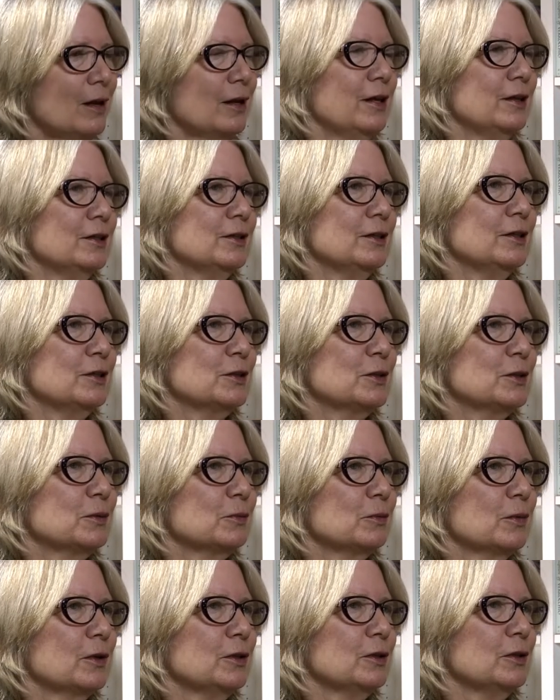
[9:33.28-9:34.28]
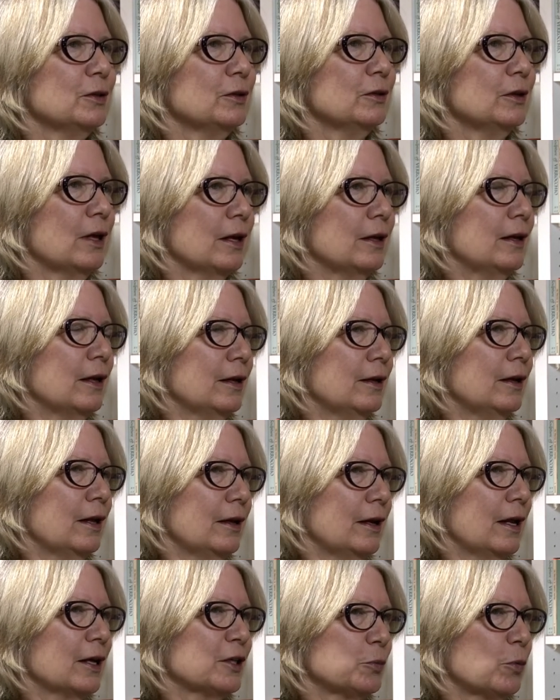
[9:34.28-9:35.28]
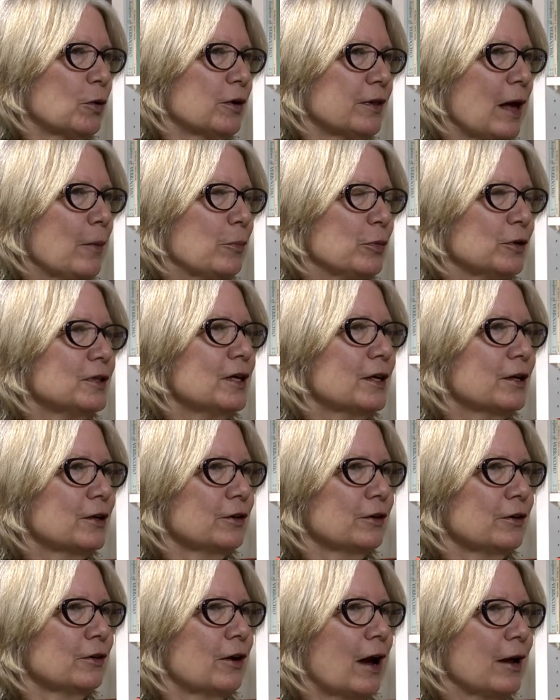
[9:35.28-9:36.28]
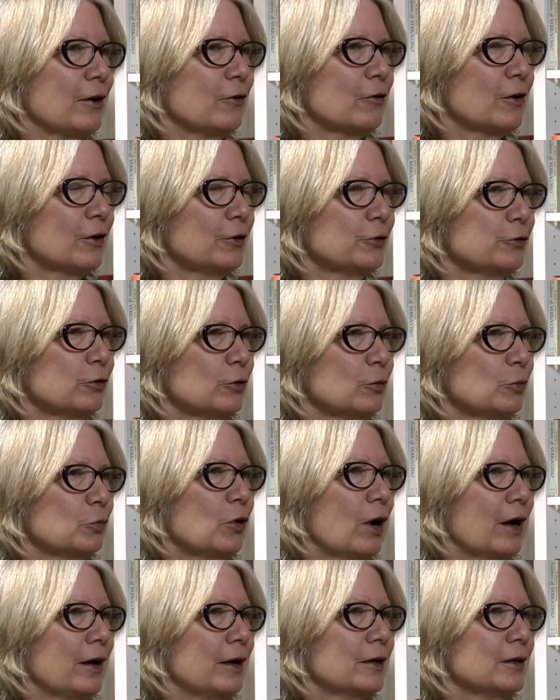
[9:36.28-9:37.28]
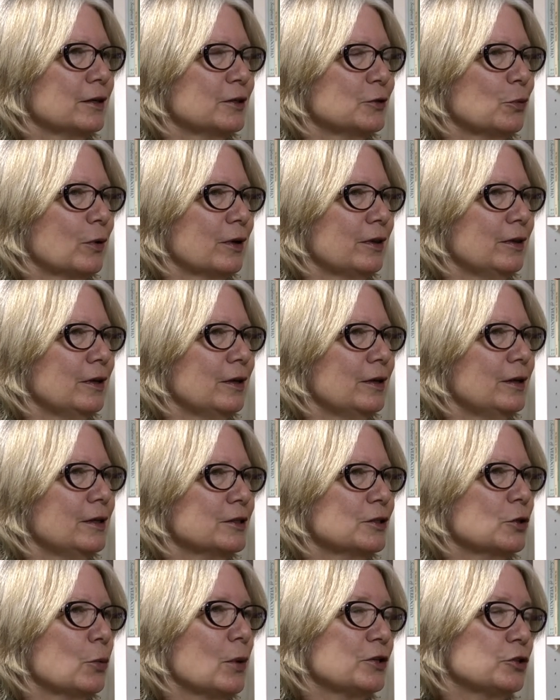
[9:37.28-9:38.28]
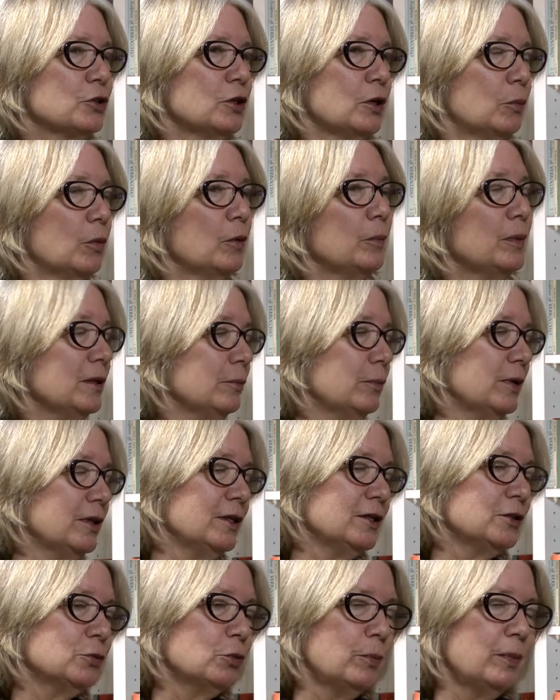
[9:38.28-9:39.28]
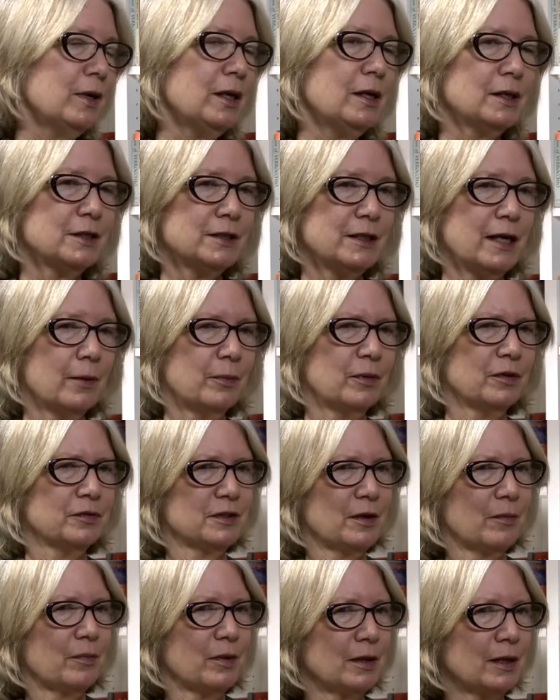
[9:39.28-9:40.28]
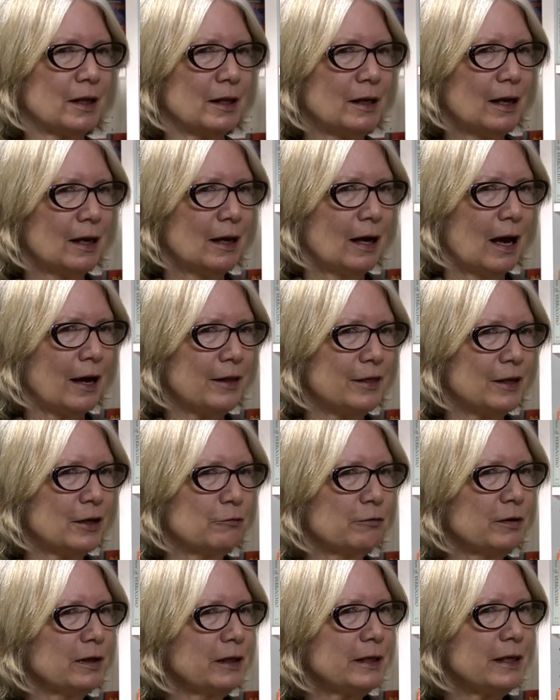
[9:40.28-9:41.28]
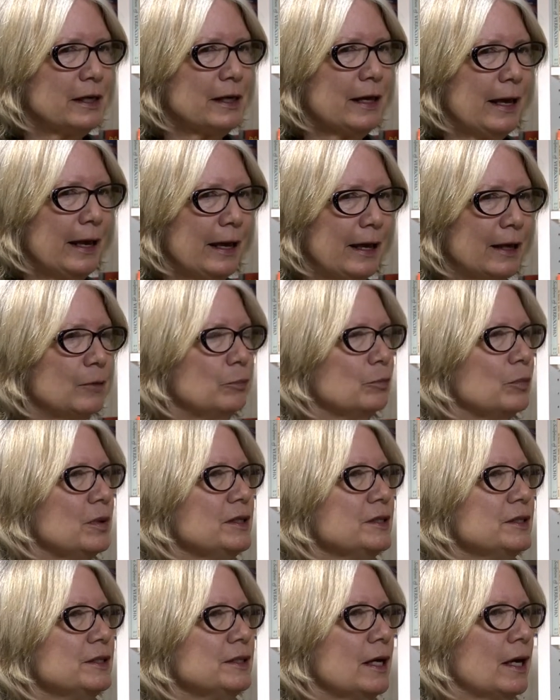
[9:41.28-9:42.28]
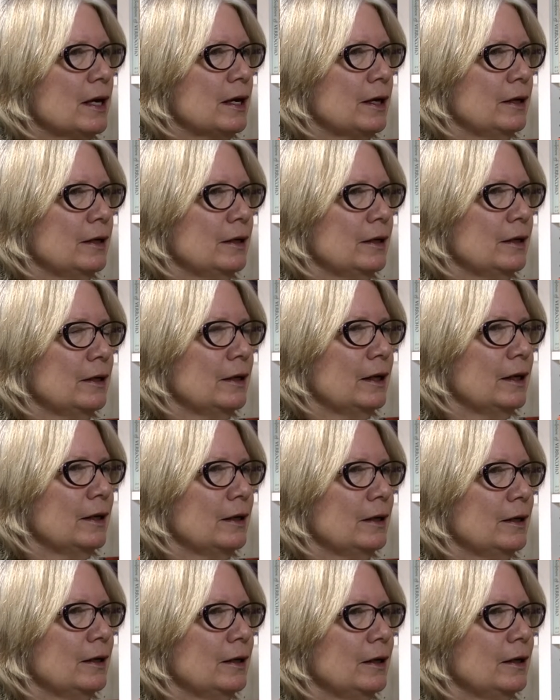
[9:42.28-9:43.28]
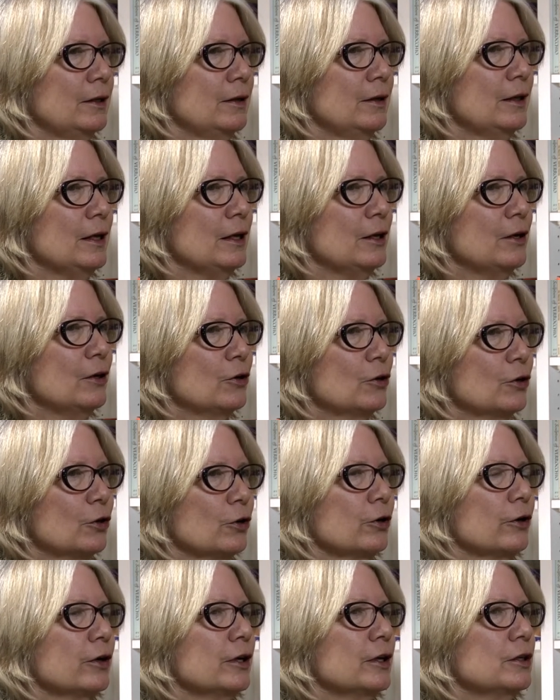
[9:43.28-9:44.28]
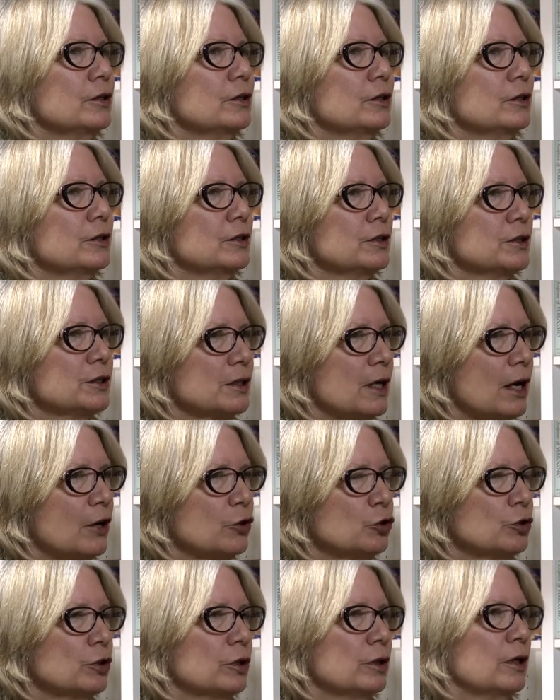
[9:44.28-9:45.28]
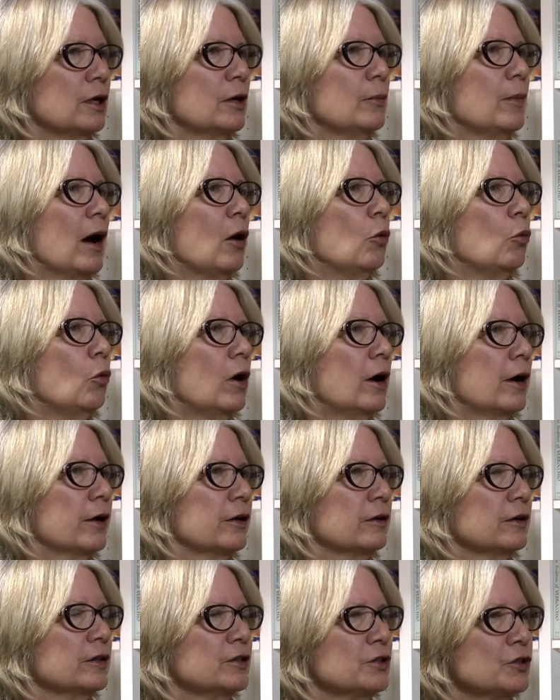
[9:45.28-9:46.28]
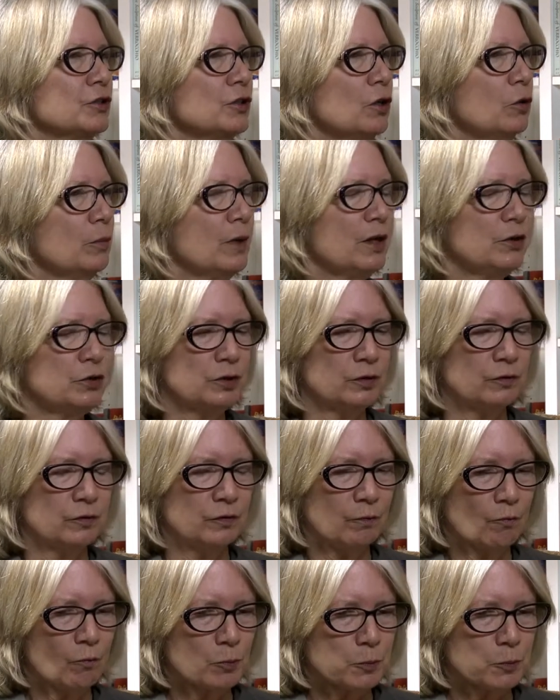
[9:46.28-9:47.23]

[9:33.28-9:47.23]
is an export, that particular agricultural product is one that is questionable. But this would be an example of something that I think really can't be said in the current discussion about water. And so much of